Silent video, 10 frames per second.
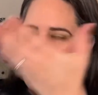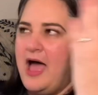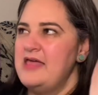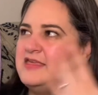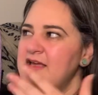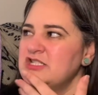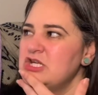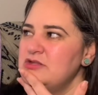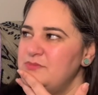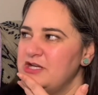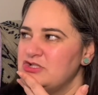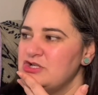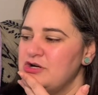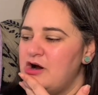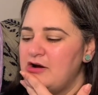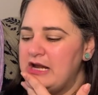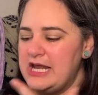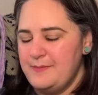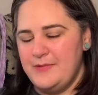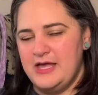I think I showed the picture
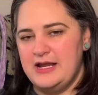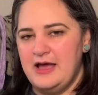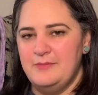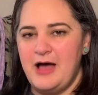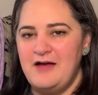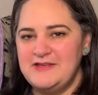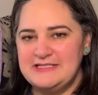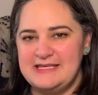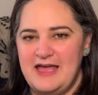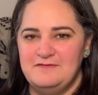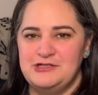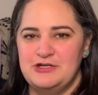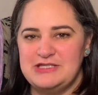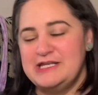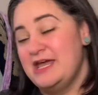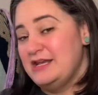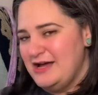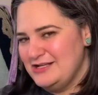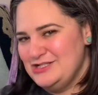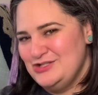already, but obviously I've chosen
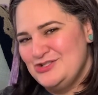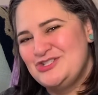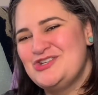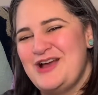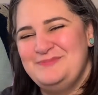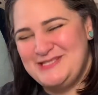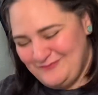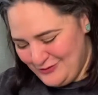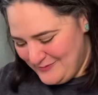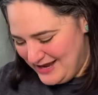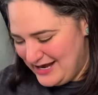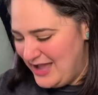not to do stripes for mine.